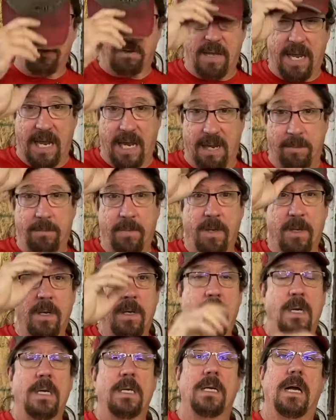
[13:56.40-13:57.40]
game,
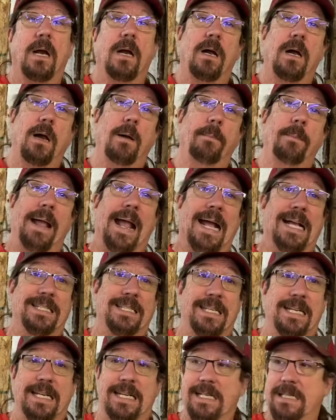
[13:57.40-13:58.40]
as
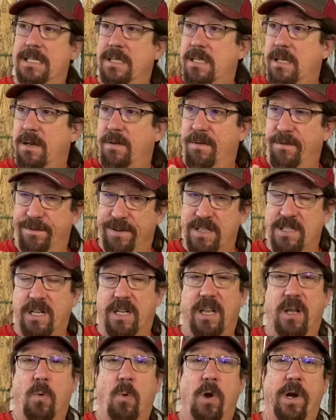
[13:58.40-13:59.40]
it is
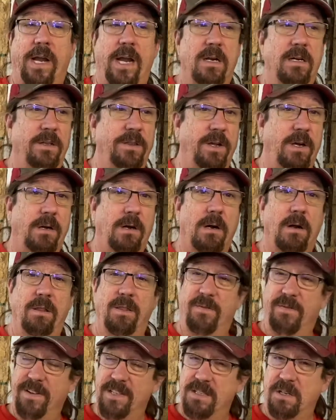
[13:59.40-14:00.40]
physically working on the car. The
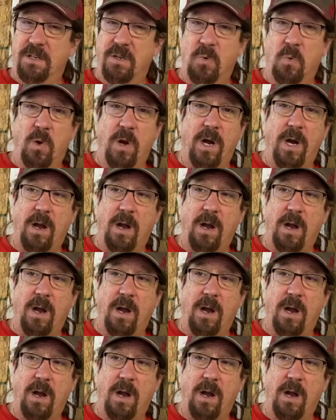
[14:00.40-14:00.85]
physical work